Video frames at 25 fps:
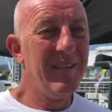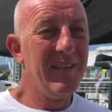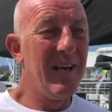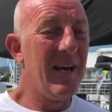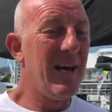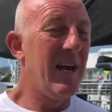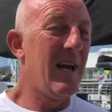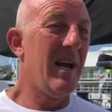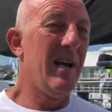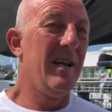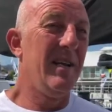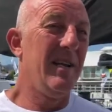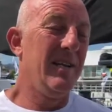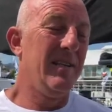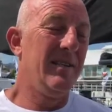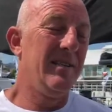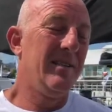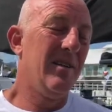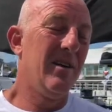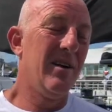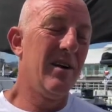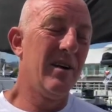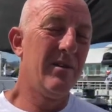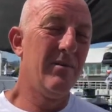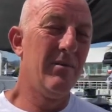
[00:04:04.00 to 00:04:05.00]
Yeah, it is.
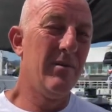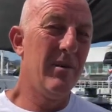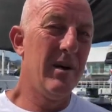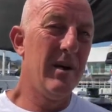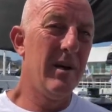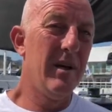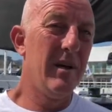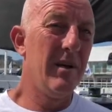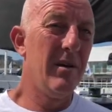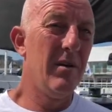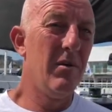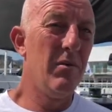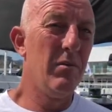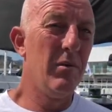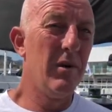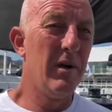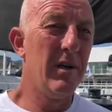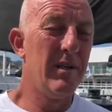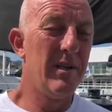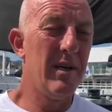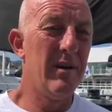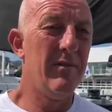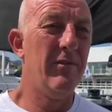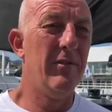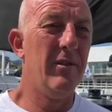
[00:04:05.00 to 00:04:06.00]
Like, we
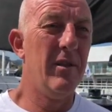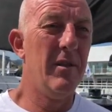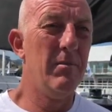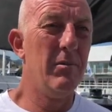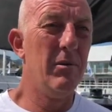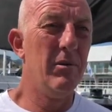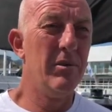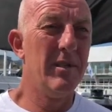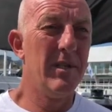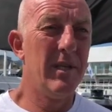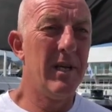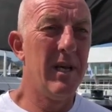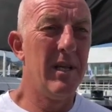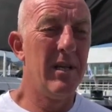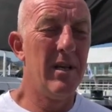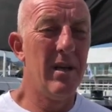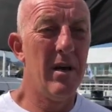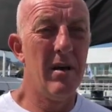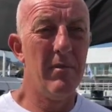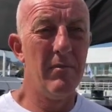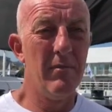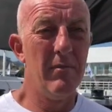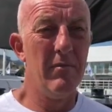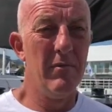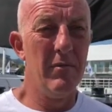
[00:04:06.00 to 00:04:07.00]
definitely put
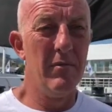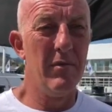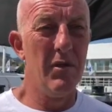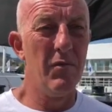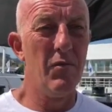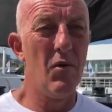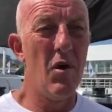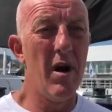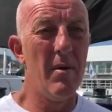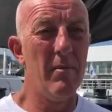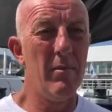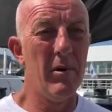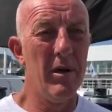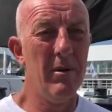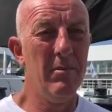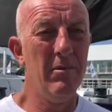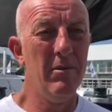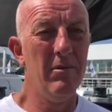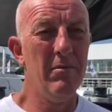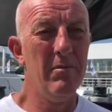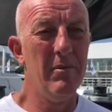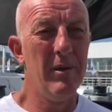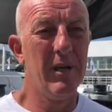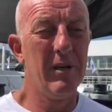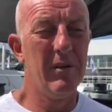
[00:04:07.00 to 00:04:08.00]
together the right
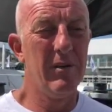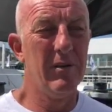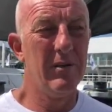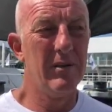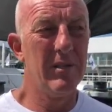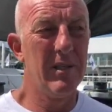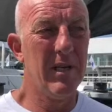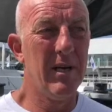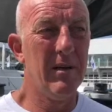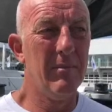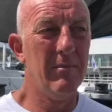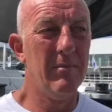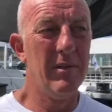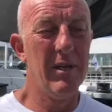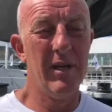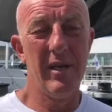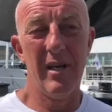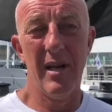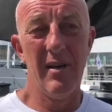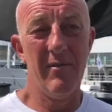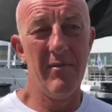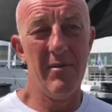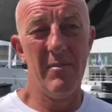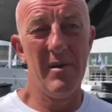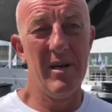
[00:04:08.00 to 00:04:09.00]
people, because you
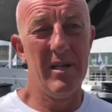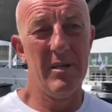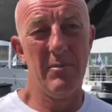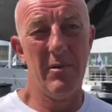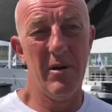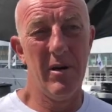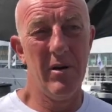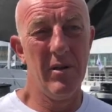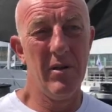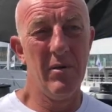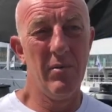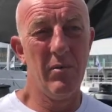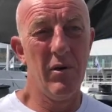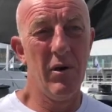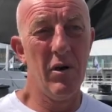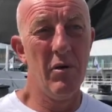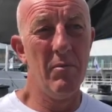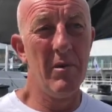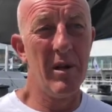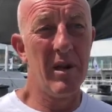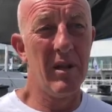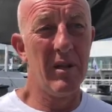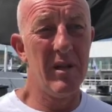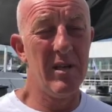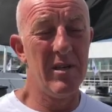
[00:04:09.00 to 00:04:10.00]
can have the best boat in the
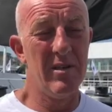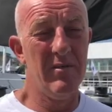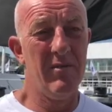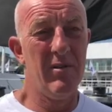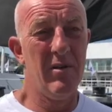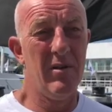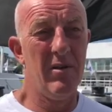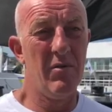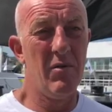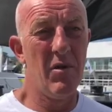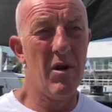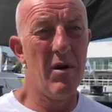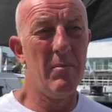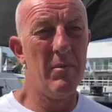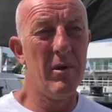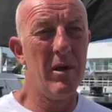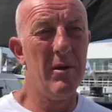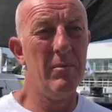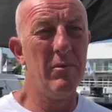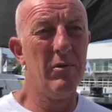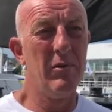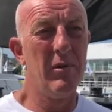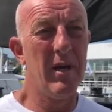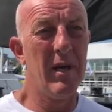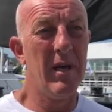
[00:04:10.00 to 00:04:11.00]
world, but unless you've got the right
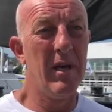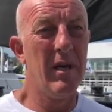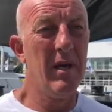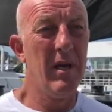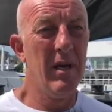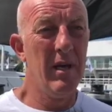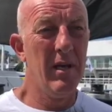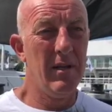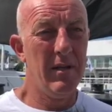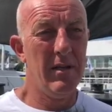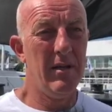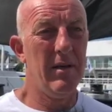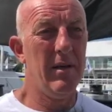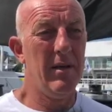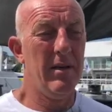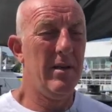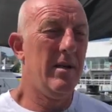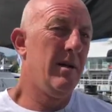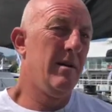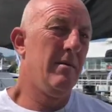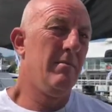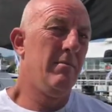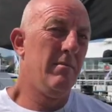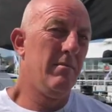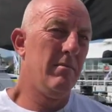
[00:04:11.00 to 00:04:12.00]
people there, then
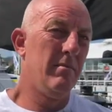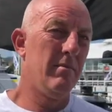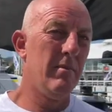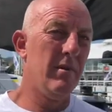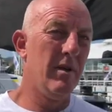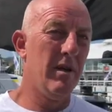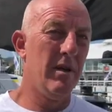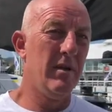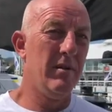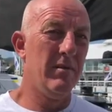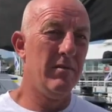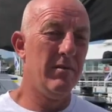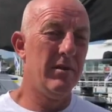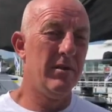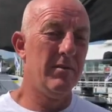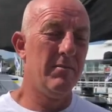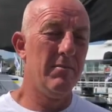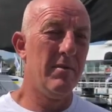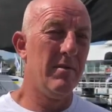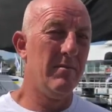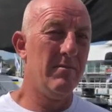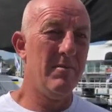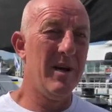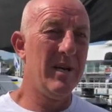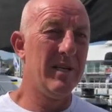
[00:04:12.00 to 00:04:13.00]

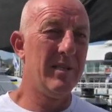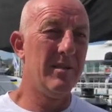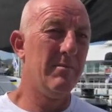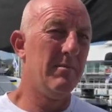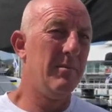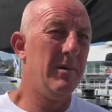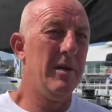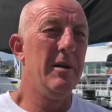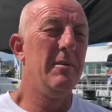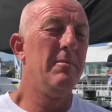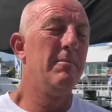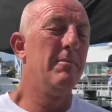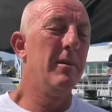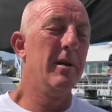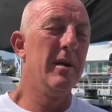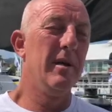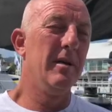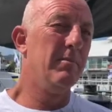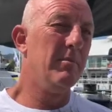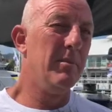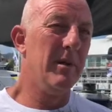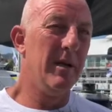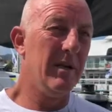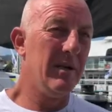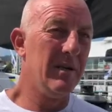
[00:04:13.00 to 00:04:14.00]
it makes a
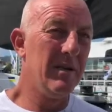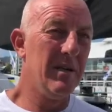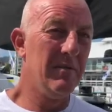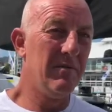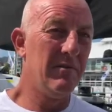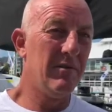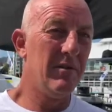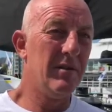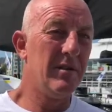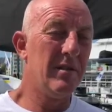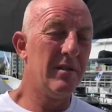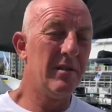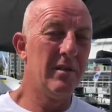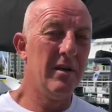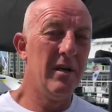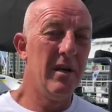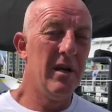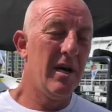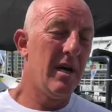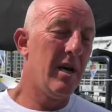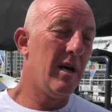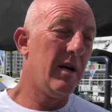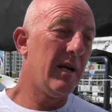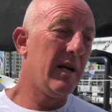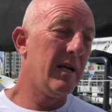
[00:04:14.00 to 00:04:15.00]
big difference.
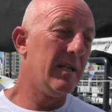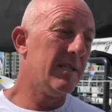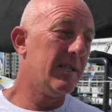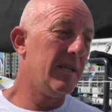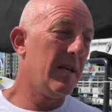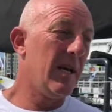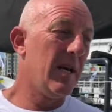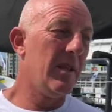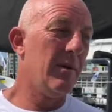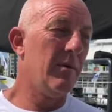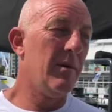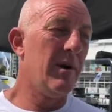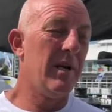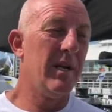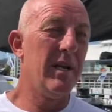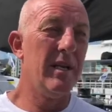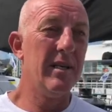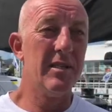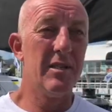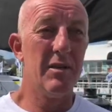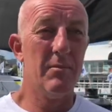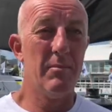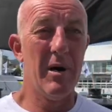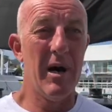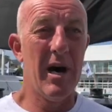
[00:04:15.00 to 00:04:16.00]
Yeah. And I guess the other one
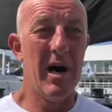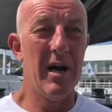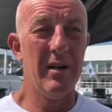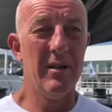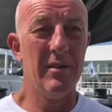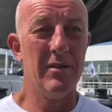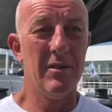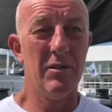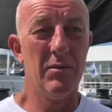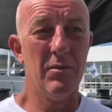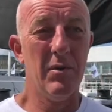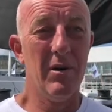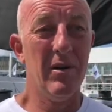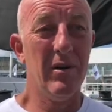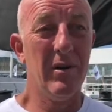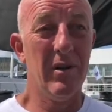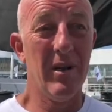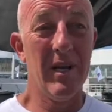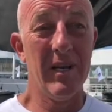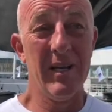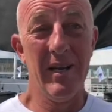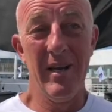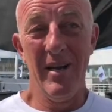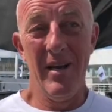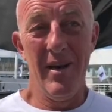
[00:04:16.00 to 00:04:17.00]
is the partners as well.
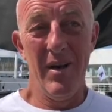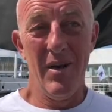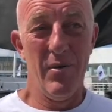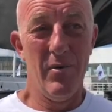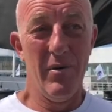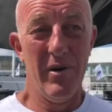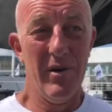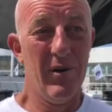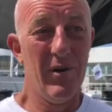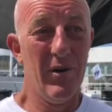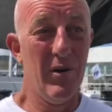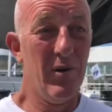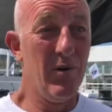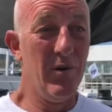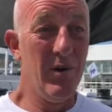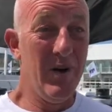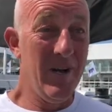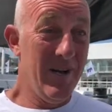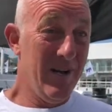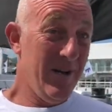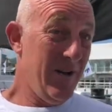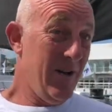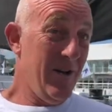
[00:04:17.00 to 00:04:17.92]
Like, we're all